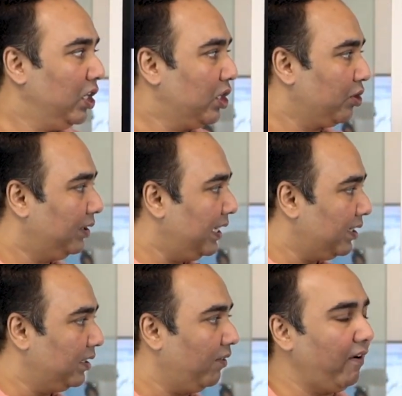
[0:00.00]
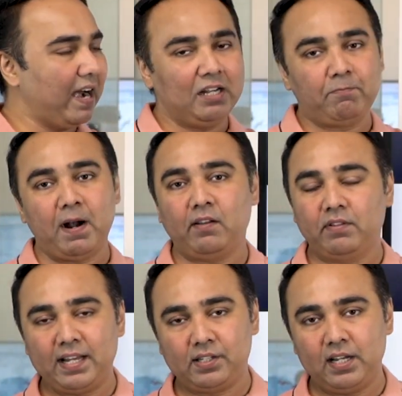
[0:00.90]
So this is the final part of the
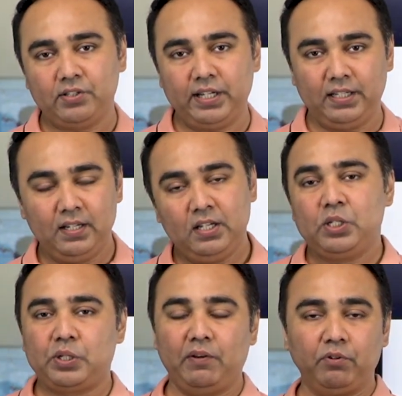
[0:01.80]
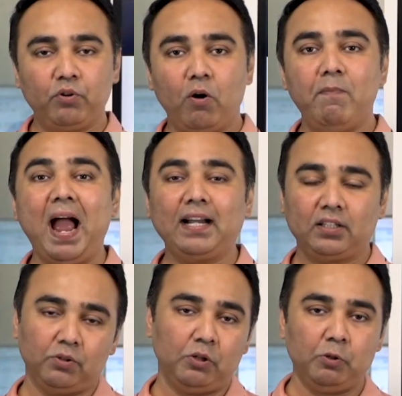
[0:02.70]
Excel sheet. So if you go
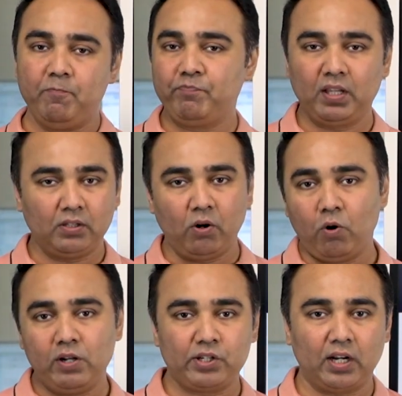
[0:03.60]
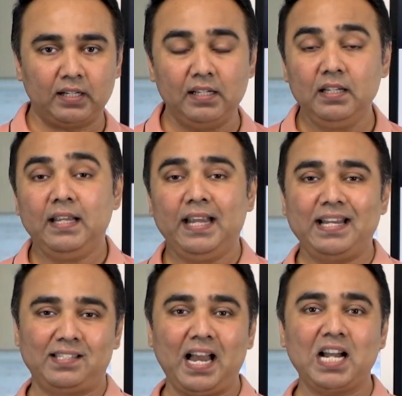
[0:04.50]
back to the whole journal, it
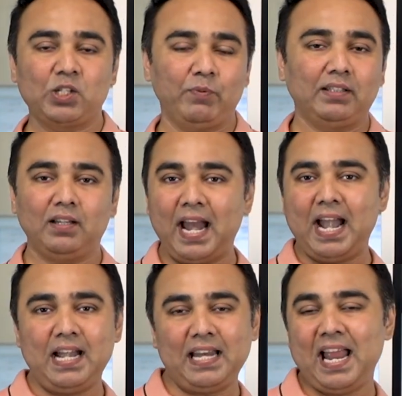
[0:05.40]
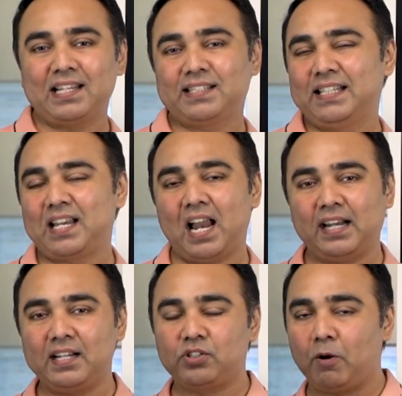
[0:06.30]
starts with the entry, exit,
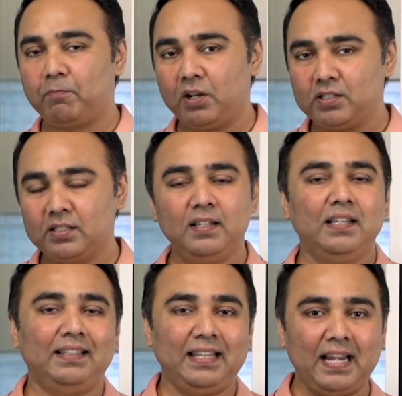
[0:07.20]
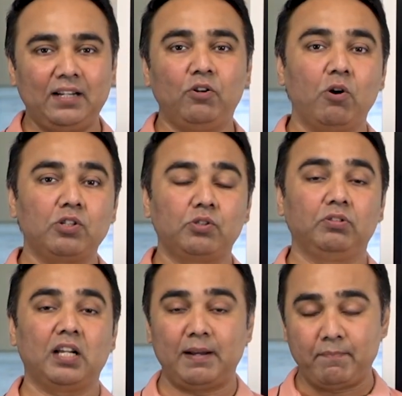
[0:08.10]
target, stop loss. Then it goes to
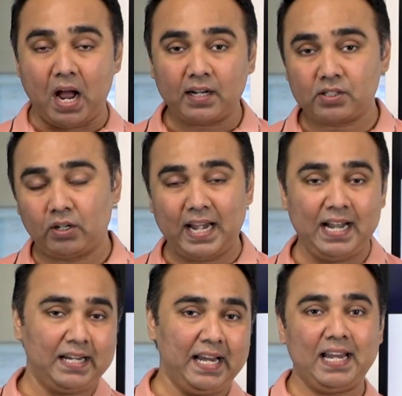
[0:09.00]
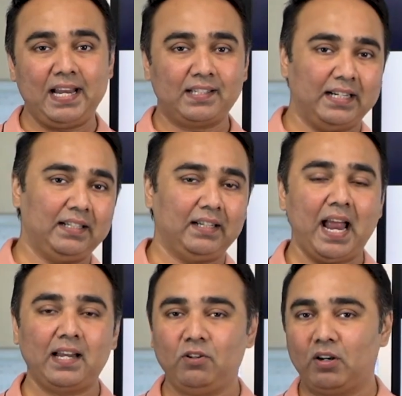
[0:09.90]
the remarks on entry and exit
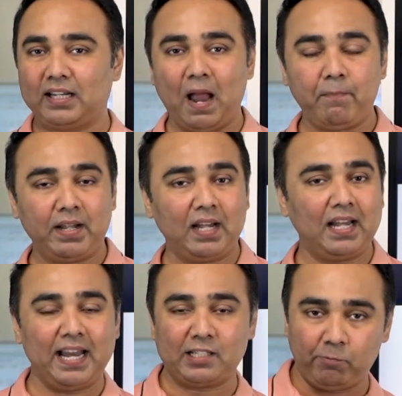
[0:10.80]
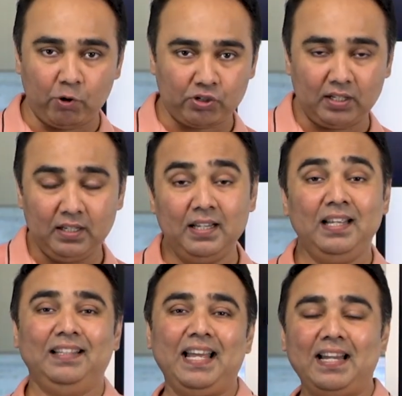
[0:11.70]
and your capital and exposure.
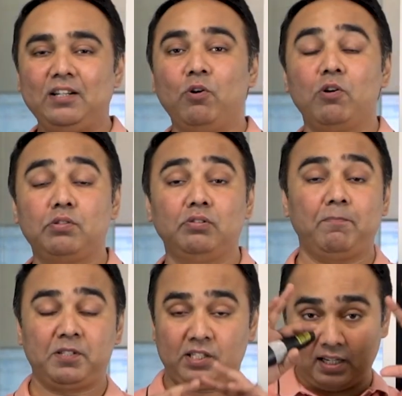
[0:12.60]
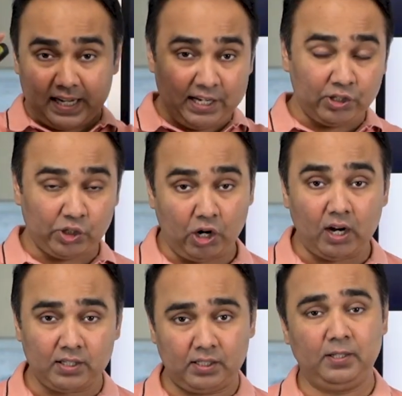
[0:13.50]
Then it goes to the
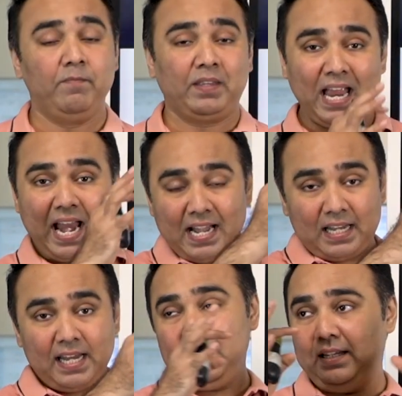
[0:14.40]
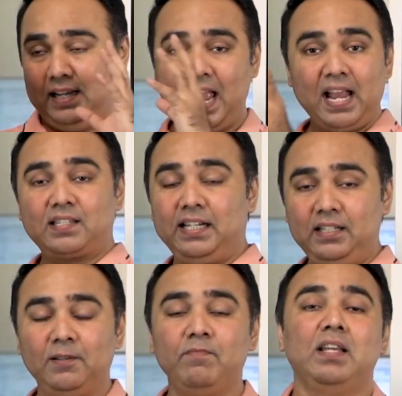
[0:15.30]
screenshots, entry,
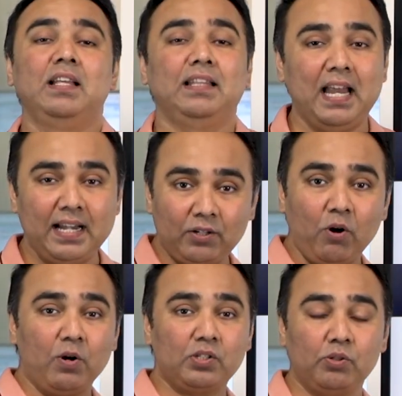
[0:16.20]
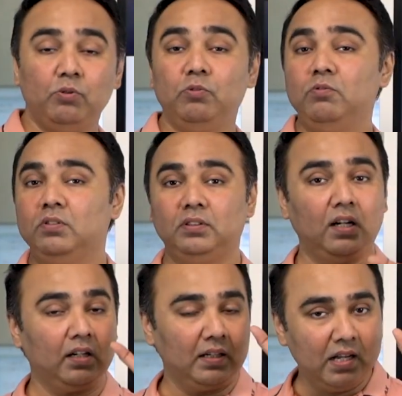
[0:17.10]
exit. Then it goes to
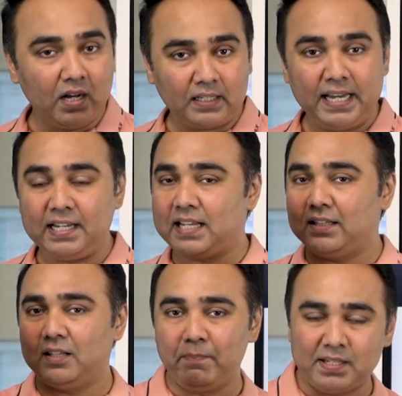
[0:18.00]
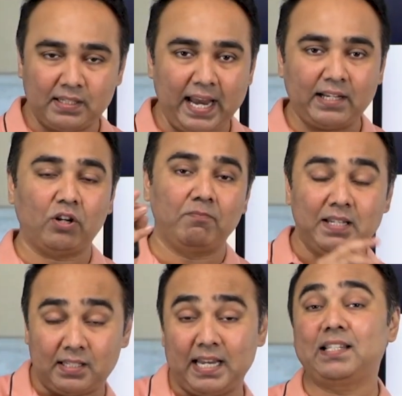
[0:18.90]
the learnings and the mistakes, or
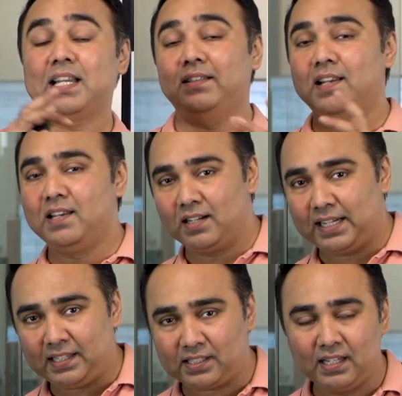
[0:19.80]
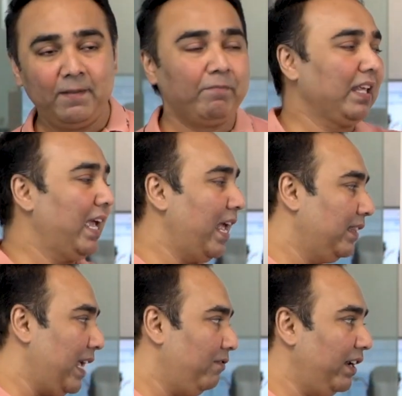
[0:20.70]
mistakes and the learnings.
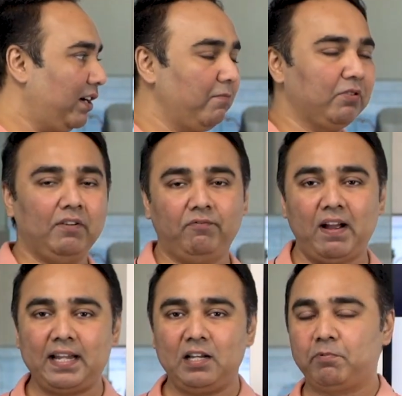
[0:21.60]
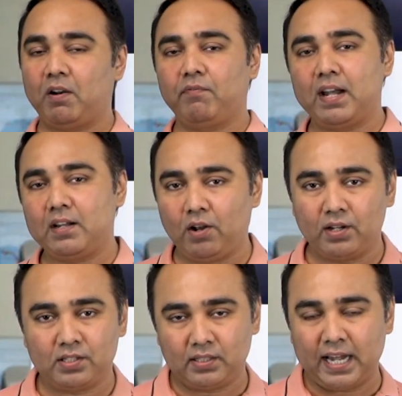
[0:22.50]
And then we come to the final profit and
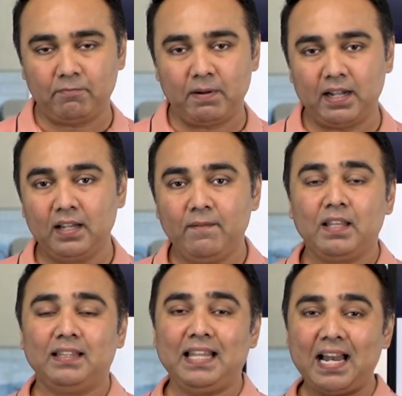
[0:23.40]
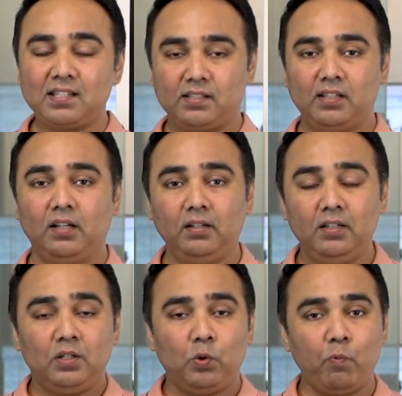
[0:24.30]
loss statement. That's the
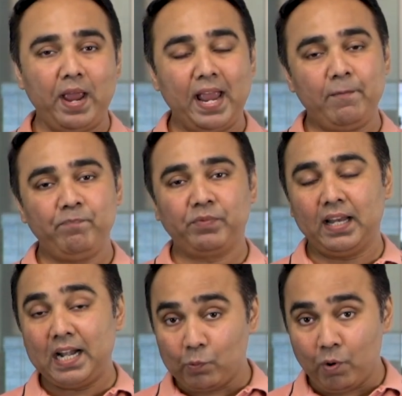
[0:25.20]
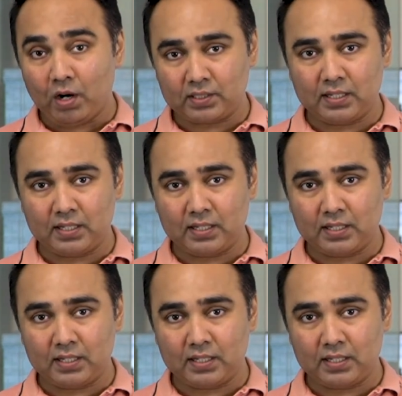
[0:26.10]
way it works.